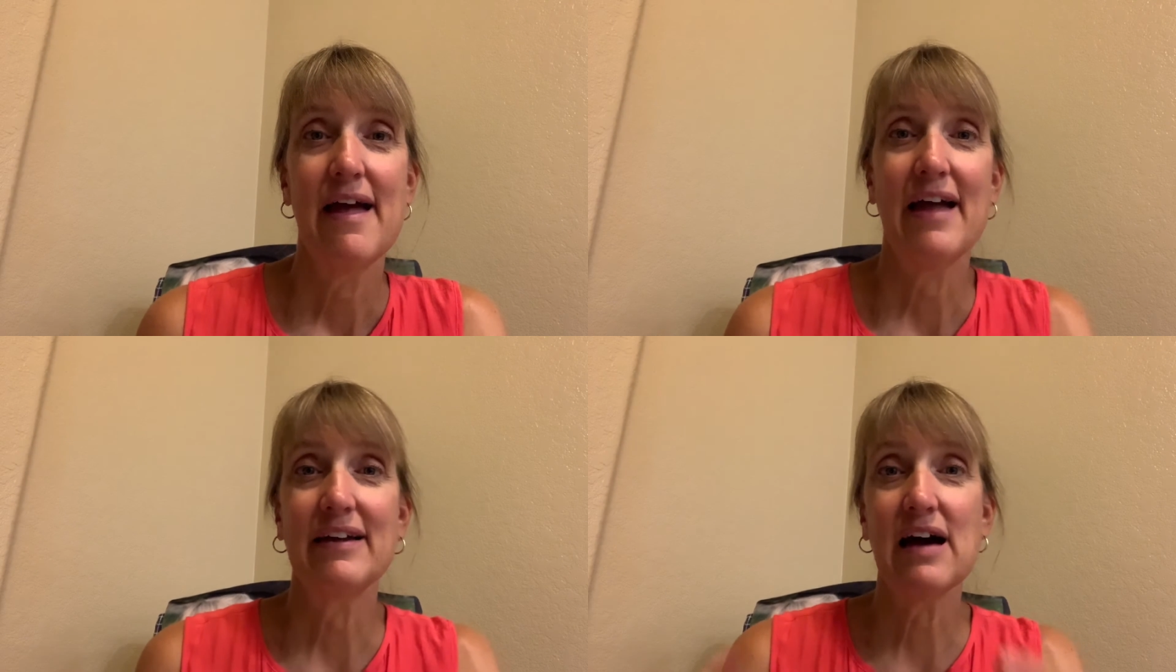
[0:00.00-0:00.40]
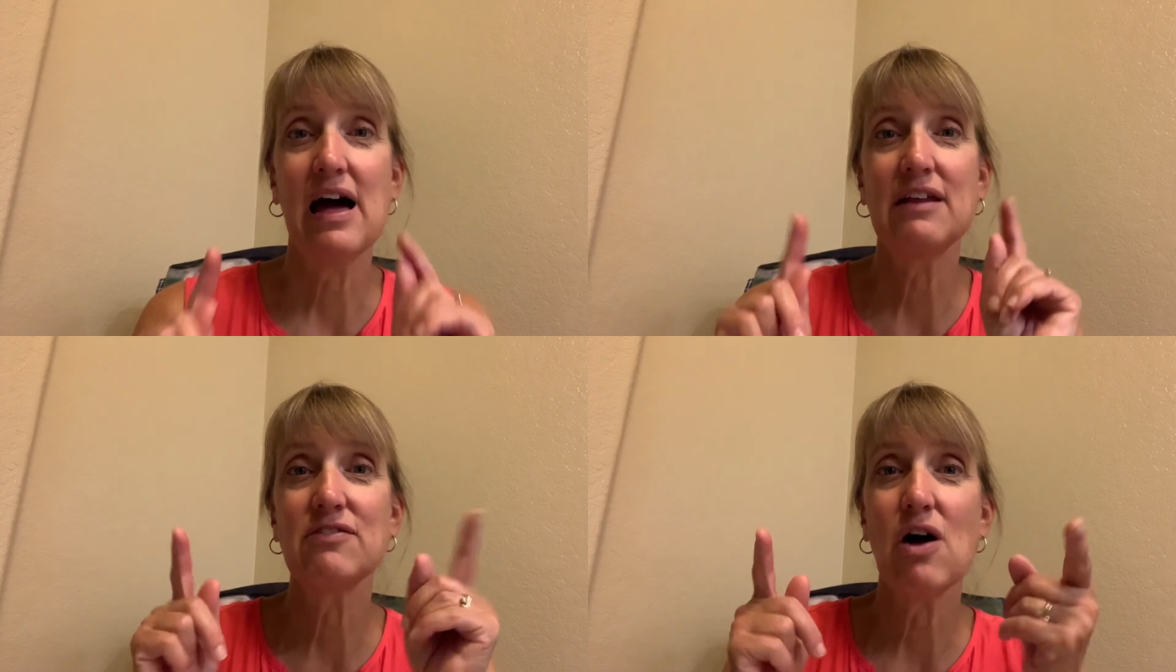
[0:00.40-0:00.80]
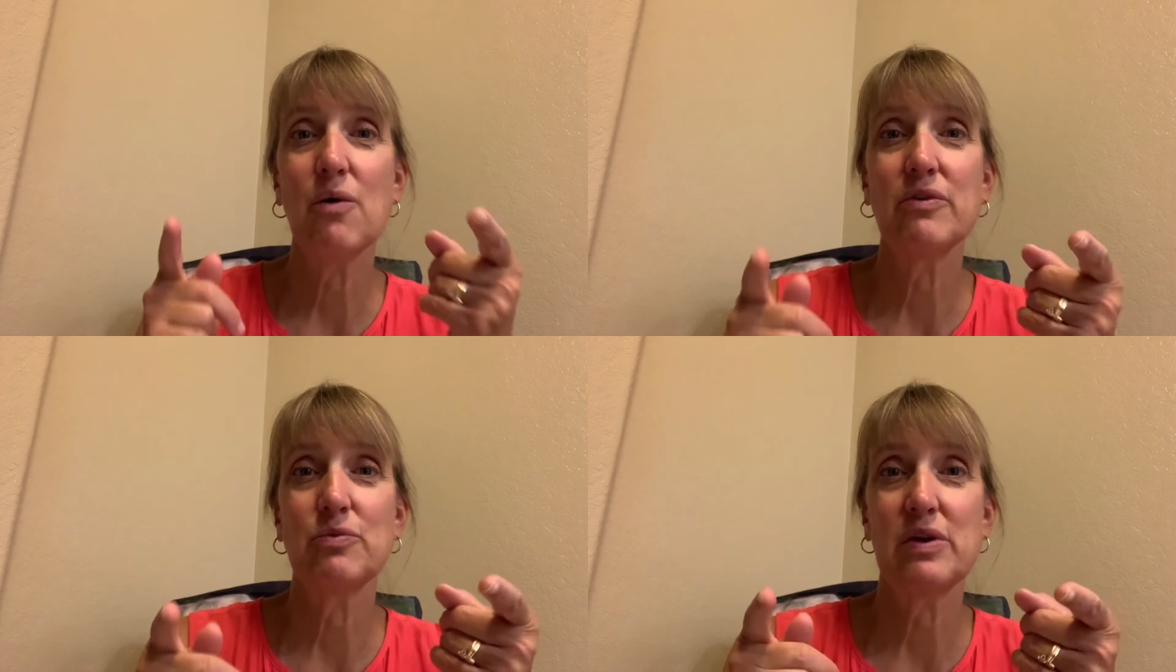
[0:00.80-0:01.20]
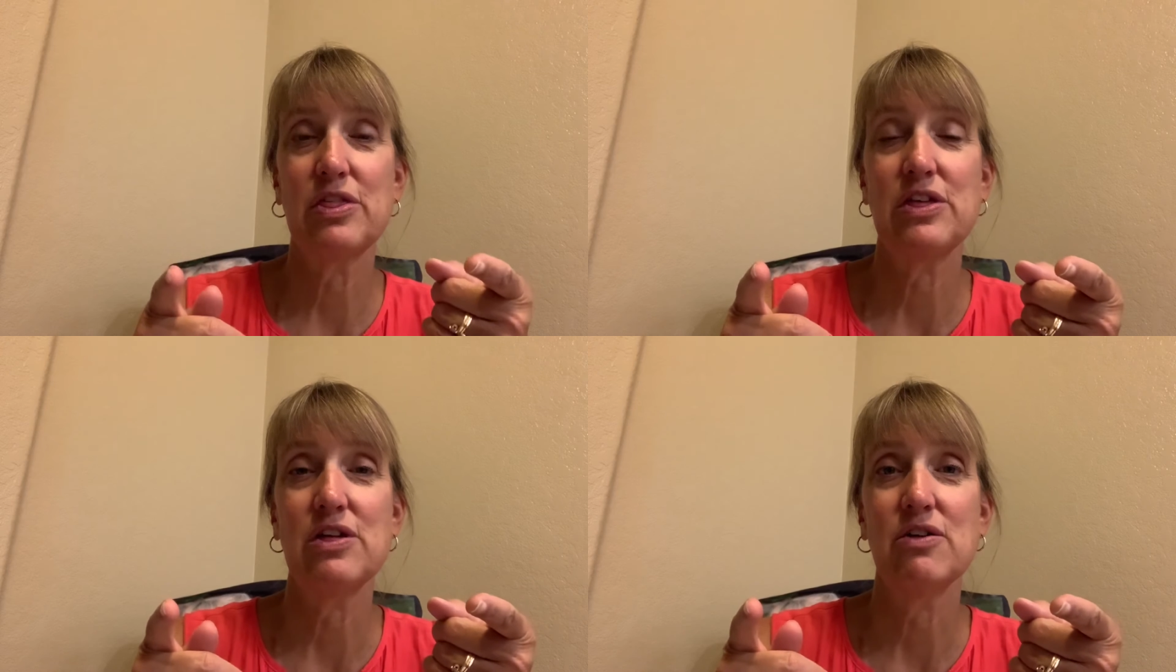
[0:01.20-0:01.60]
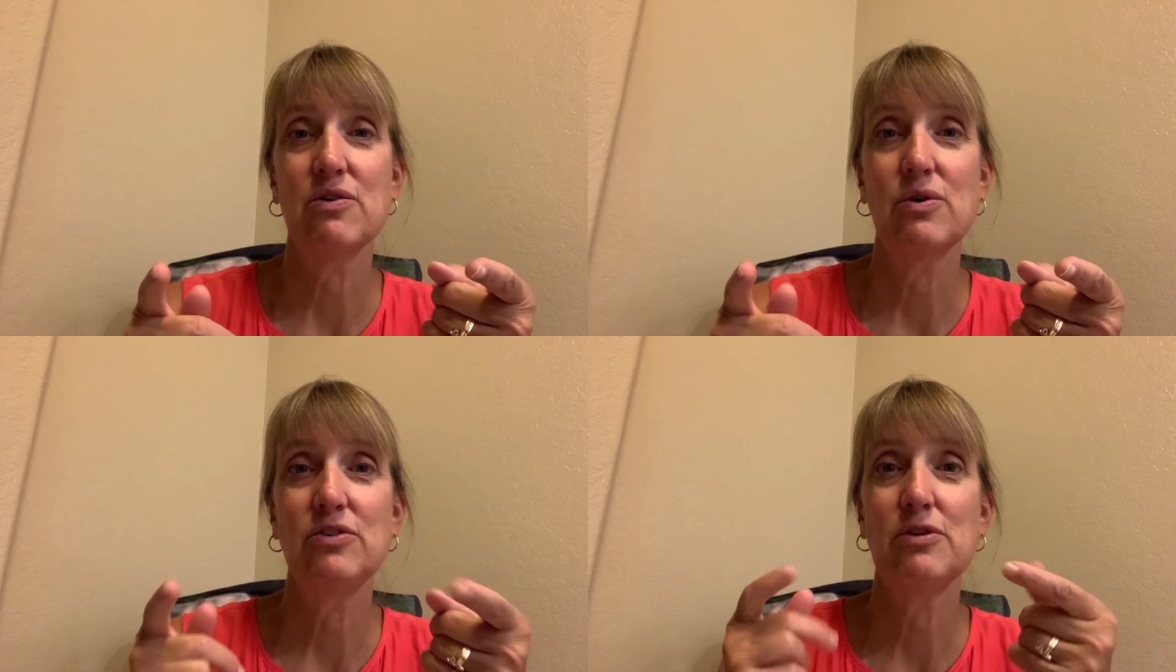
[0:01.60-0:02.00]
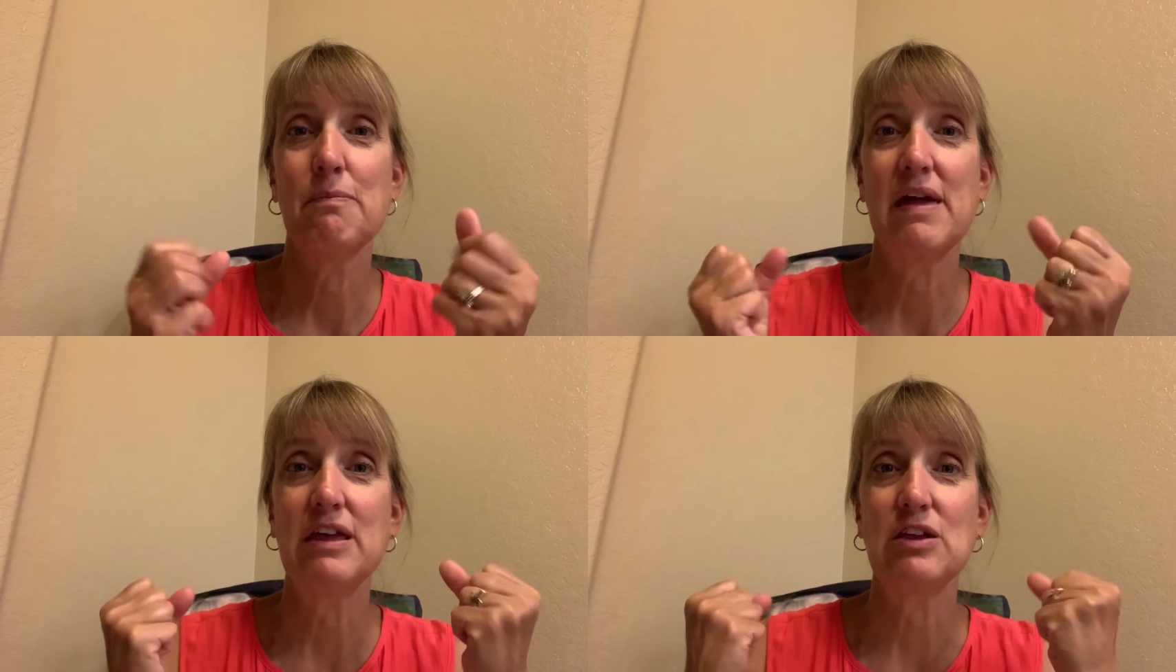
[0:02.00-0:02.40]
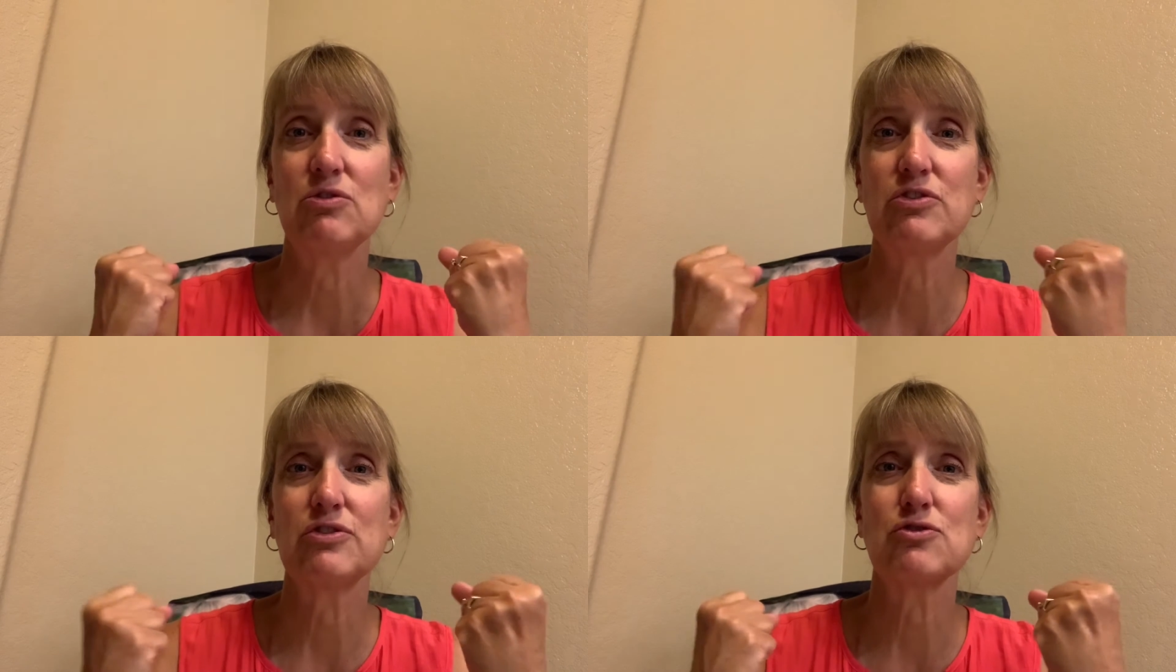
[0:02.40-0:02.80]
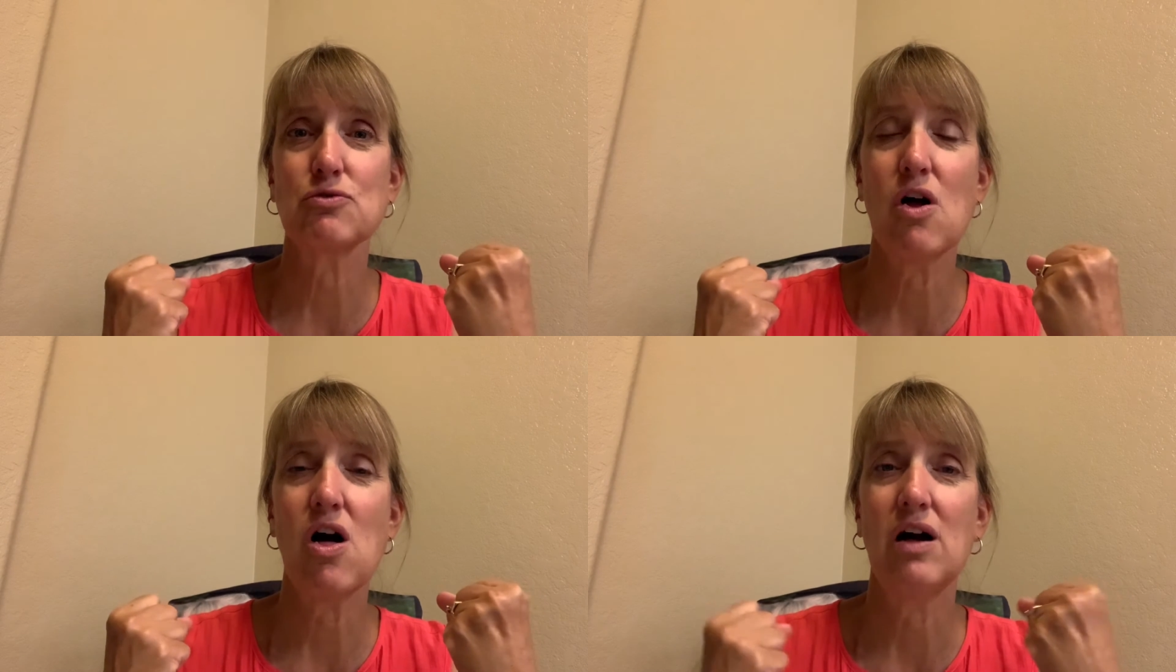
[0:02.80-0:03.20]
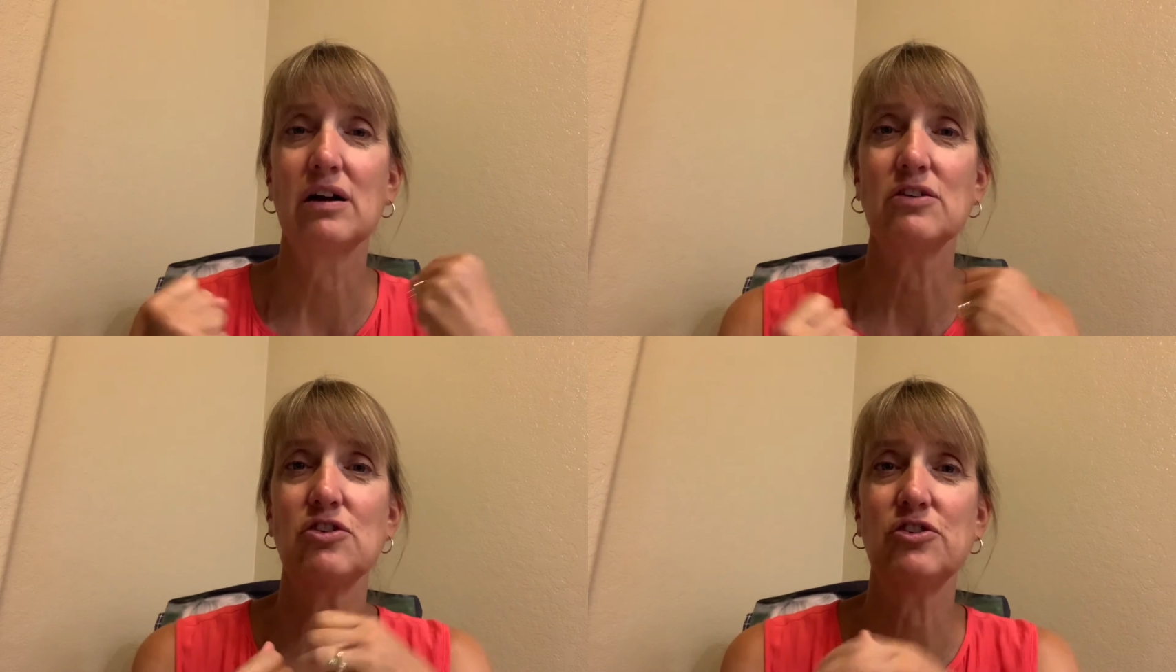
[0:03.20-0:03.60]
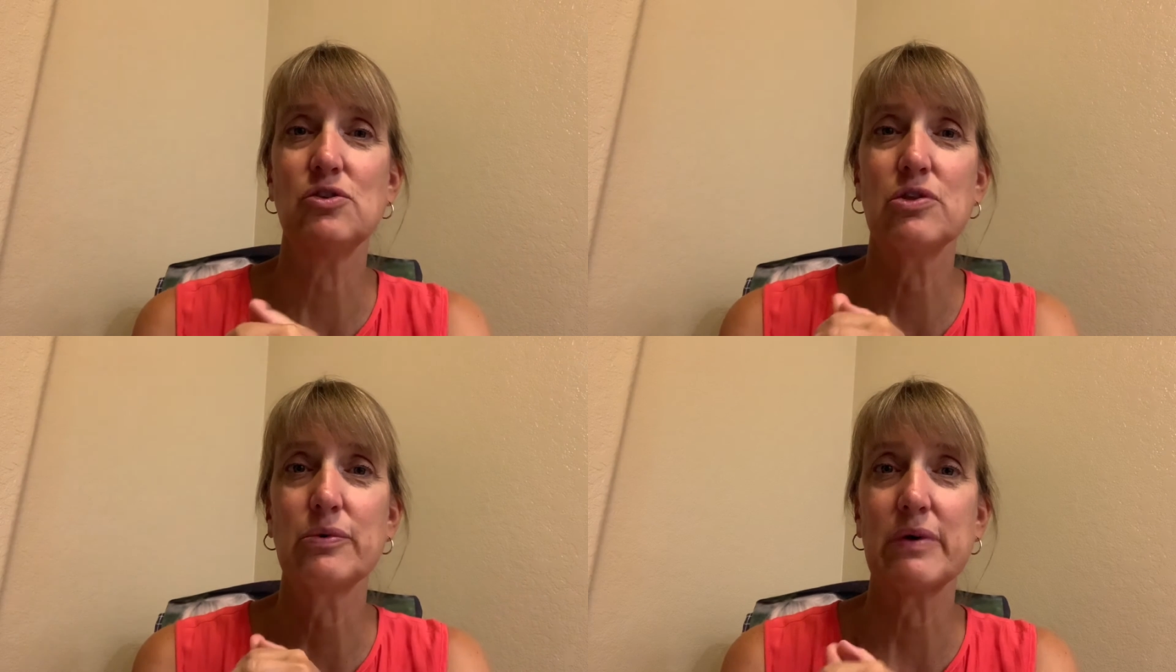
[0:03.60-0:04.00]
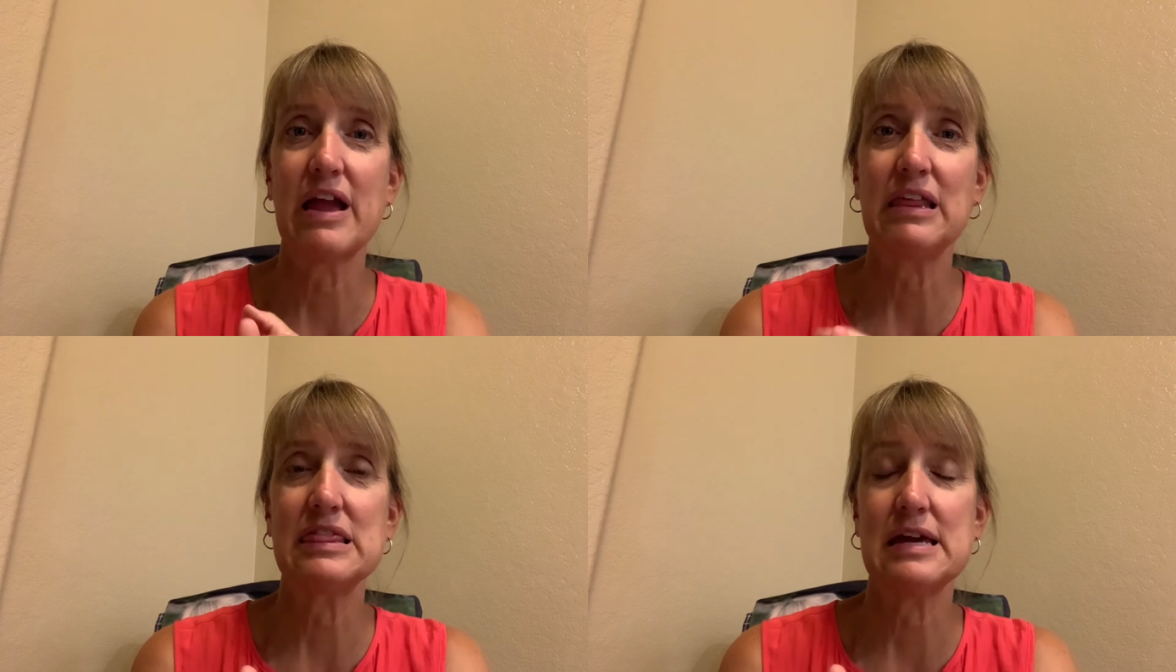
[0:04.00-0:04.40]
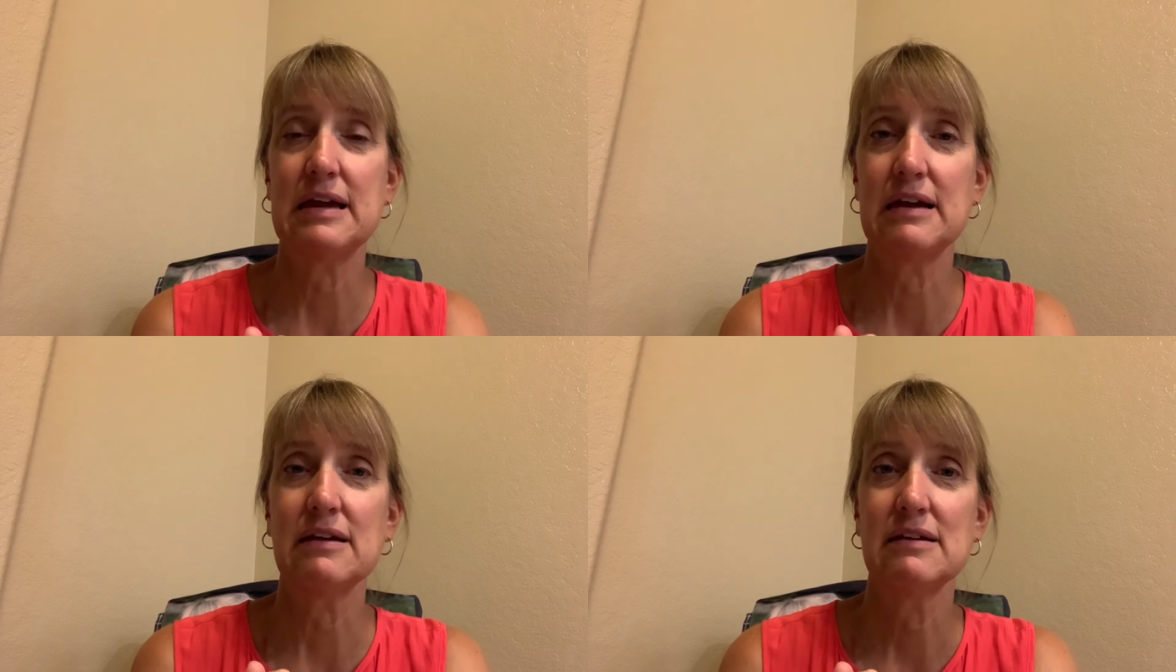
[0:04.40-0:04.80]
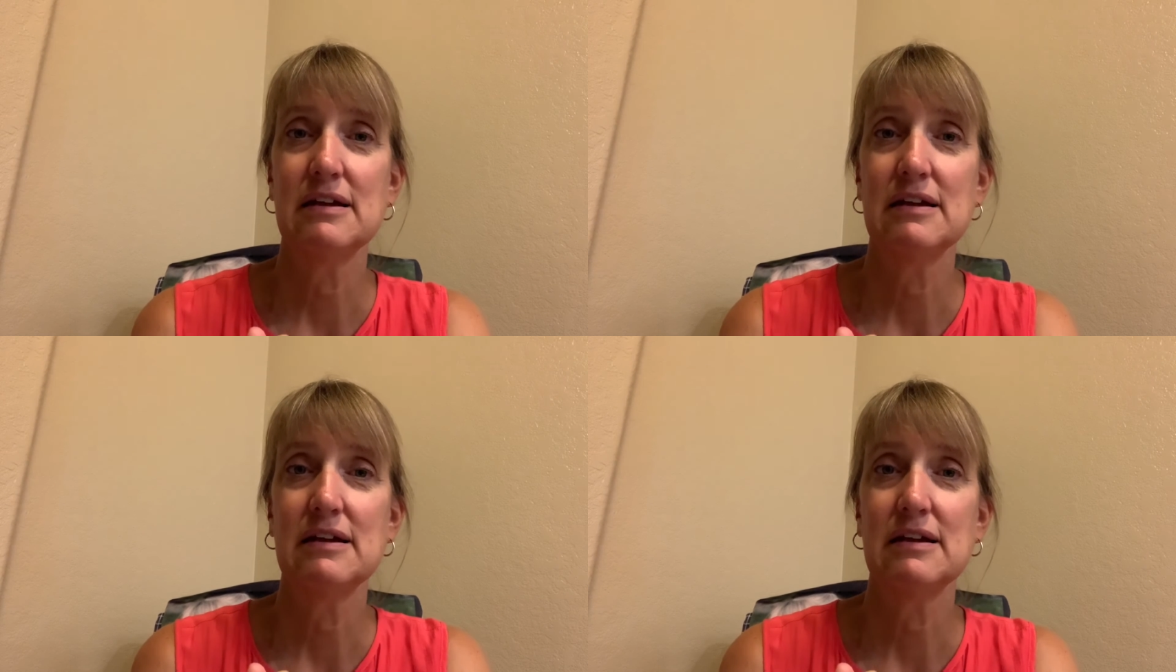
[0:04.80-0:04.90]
And God is always with you to make you strong to do the right thing.